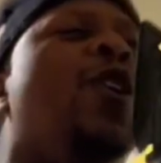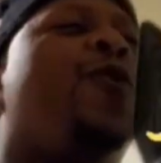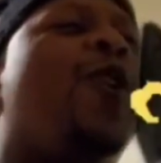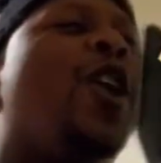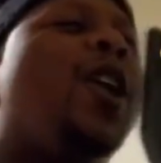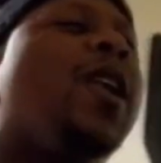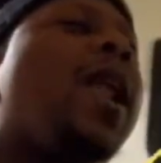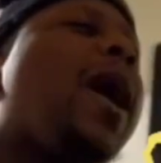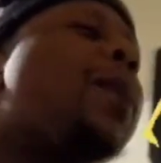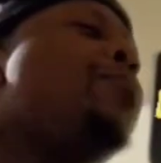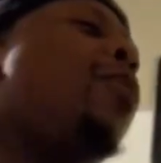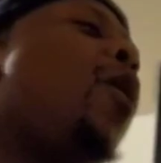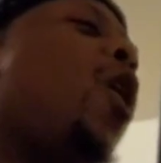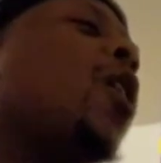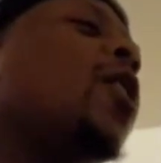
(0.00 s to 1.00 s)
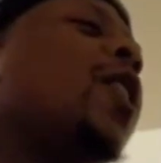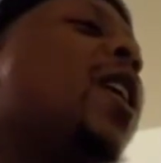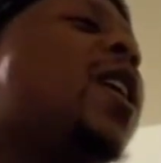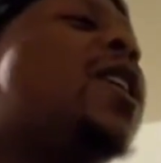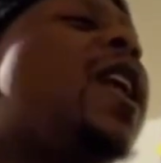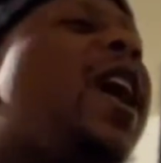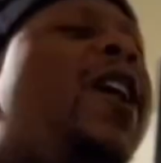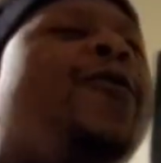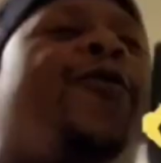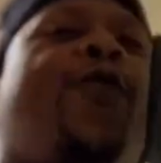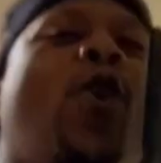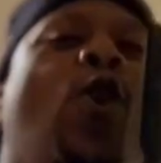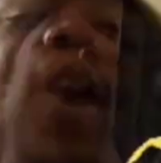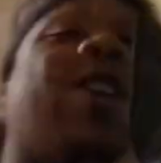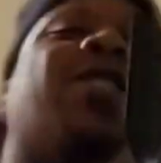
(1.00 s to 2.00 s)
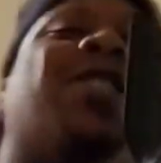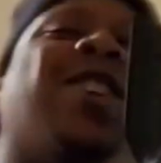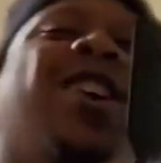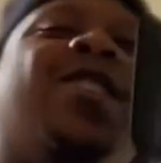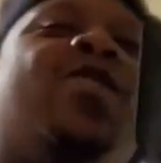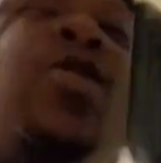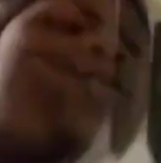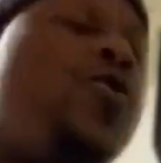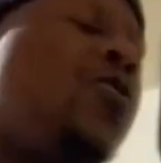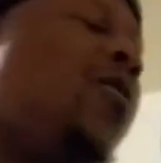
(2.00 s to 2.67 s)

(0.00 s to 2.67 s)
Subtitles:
Feeling like Barkley and 9-4, I sun you.